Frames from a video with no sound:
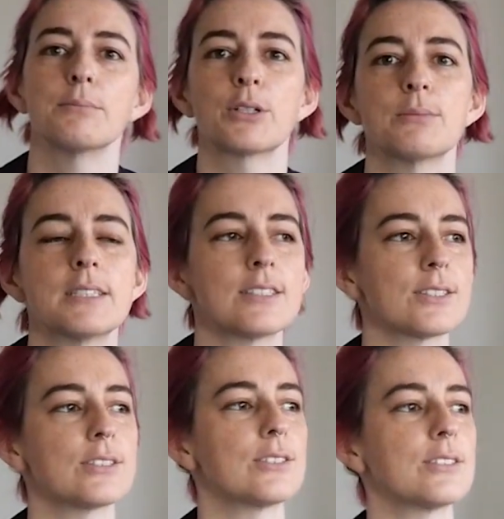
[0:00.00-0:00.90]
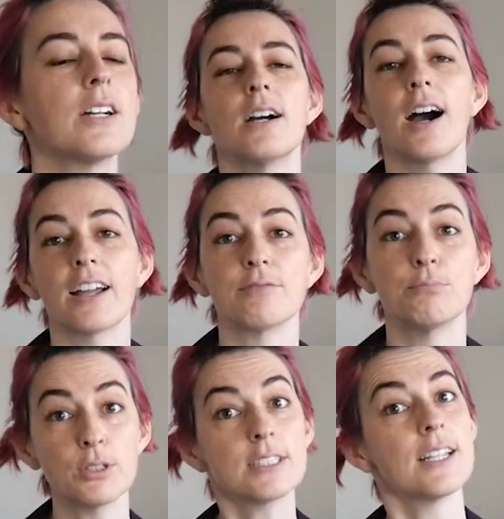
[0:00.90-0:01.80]
the moment, so I have
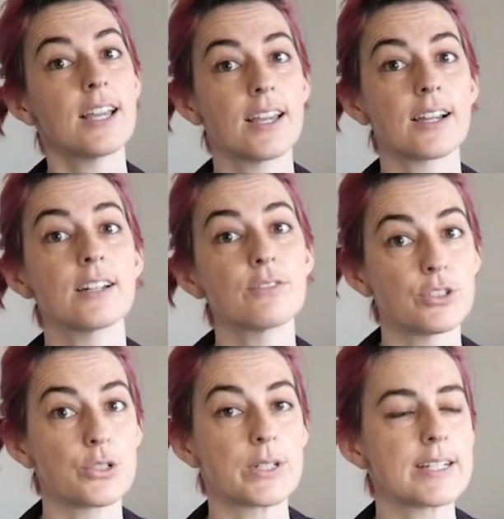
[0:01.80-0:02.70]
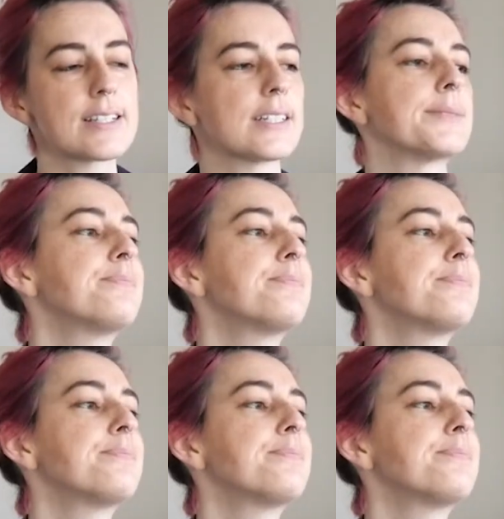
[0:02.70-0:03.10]
booked in a haircut for 2 days' time.